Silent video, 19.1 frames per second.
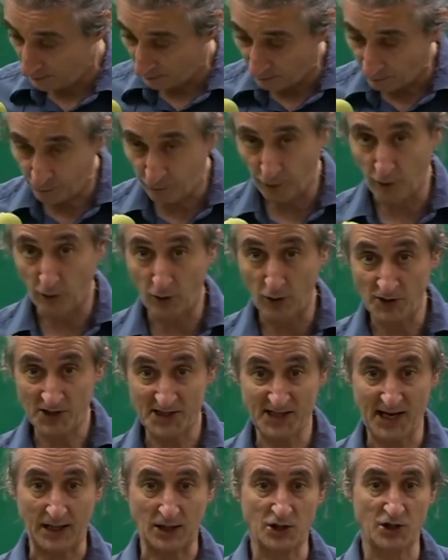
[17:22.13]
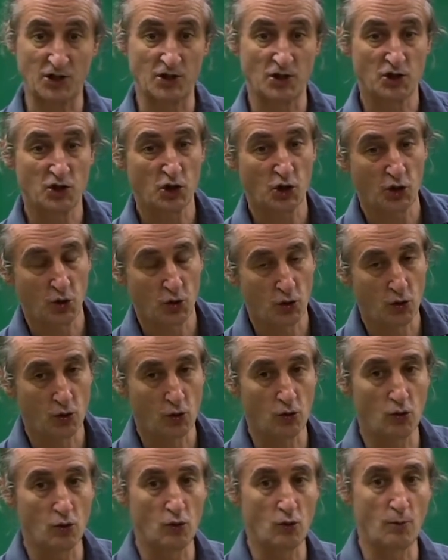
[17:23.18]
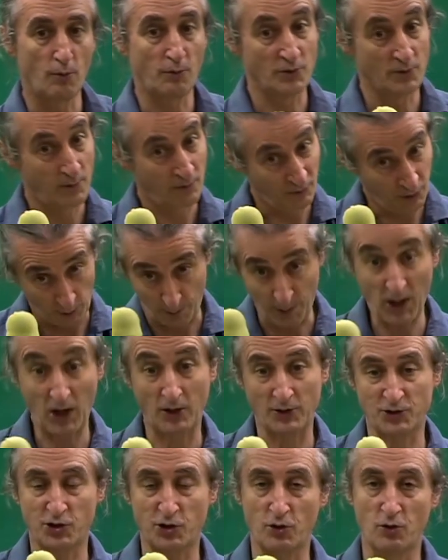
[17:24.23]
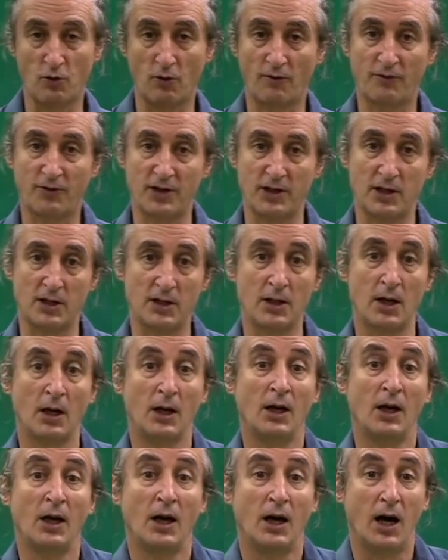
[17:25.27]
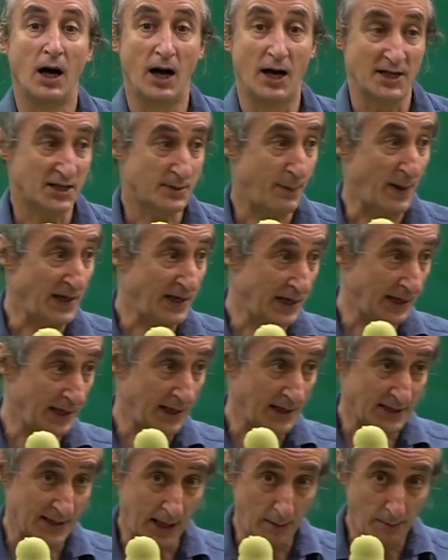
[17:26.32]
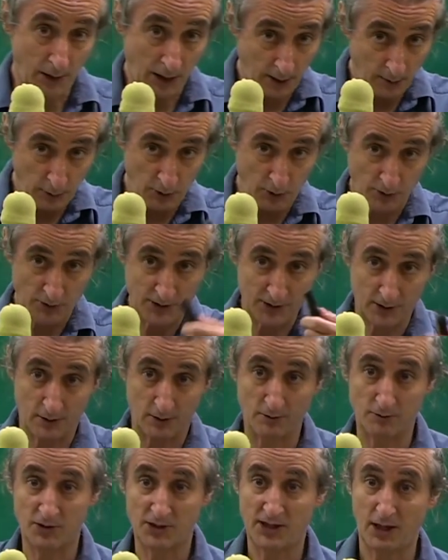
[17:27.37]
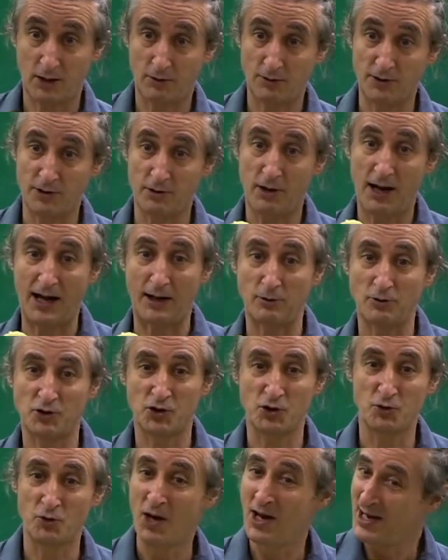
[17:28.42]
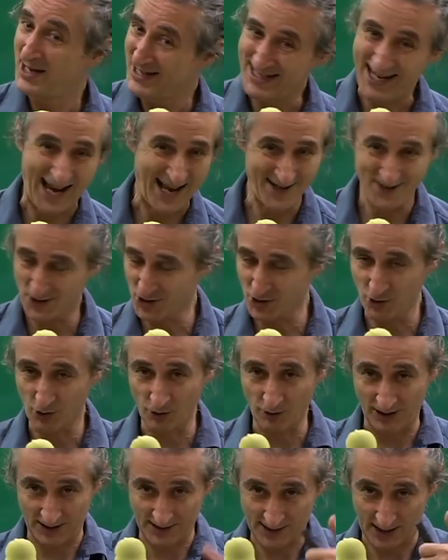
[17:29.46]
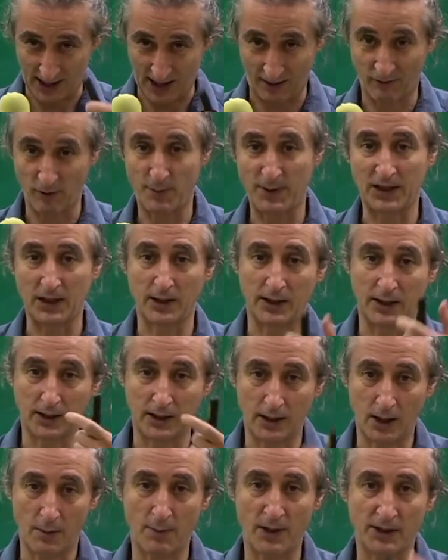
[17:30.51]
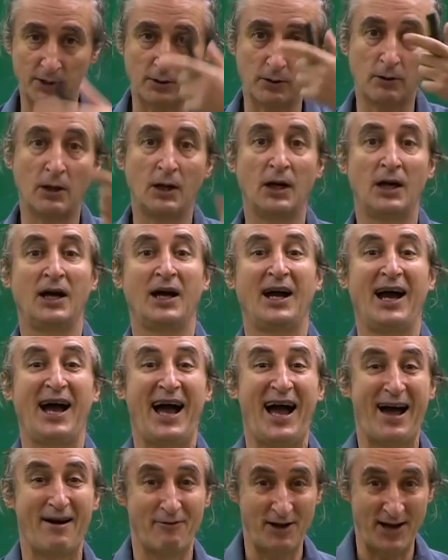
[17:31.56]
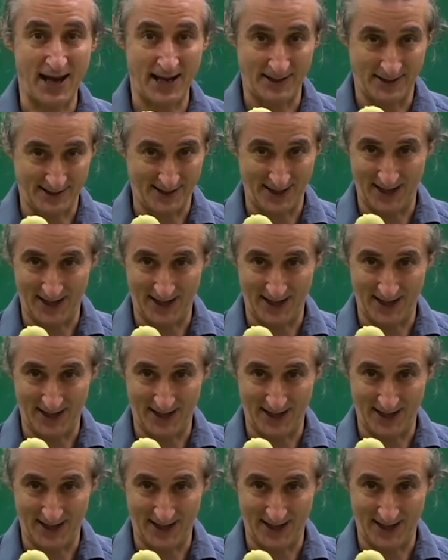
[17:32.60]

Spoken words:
For section 2, for part 2 of the speaking exam, I will also tell you how to tell a story, to have a beginning, a middle, have an end.